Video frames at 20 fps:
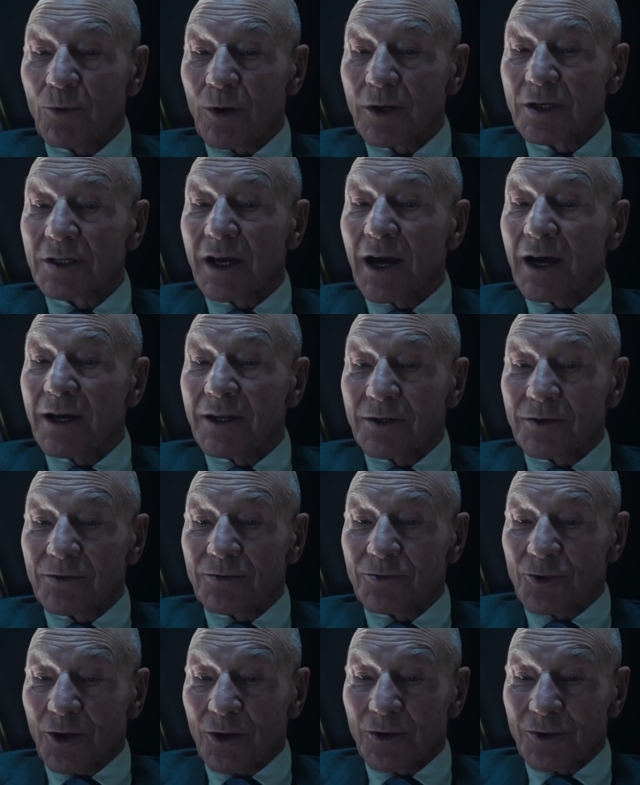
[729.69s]
But the
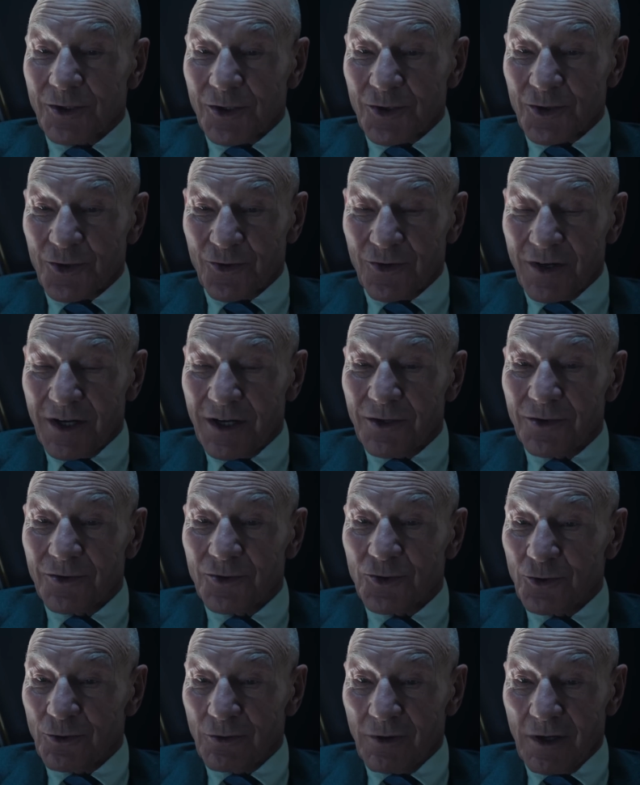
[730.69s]
Multiverse of Madness showed
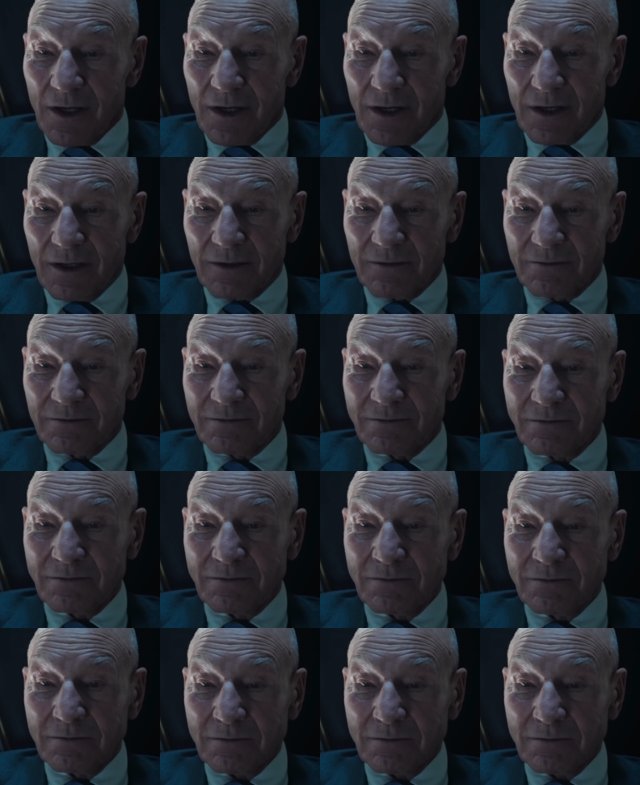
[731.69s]
that Patrick Stewart's Professor